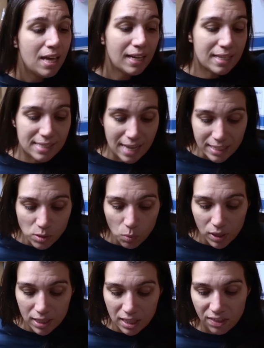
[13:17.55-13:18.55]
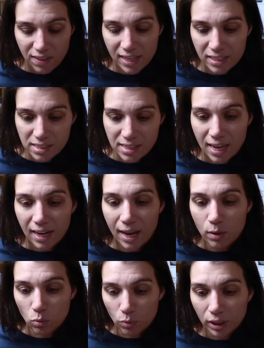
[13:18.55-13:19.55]
Because that's one of the things that
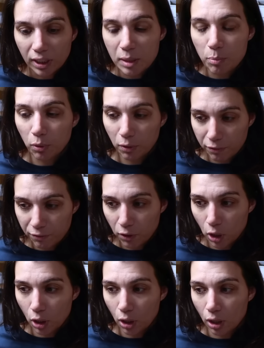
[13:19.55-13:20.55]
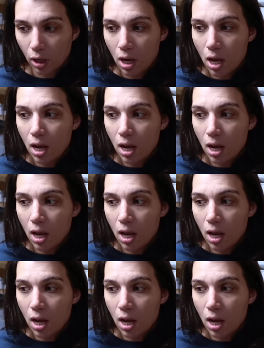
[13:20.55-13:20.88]
I really prefer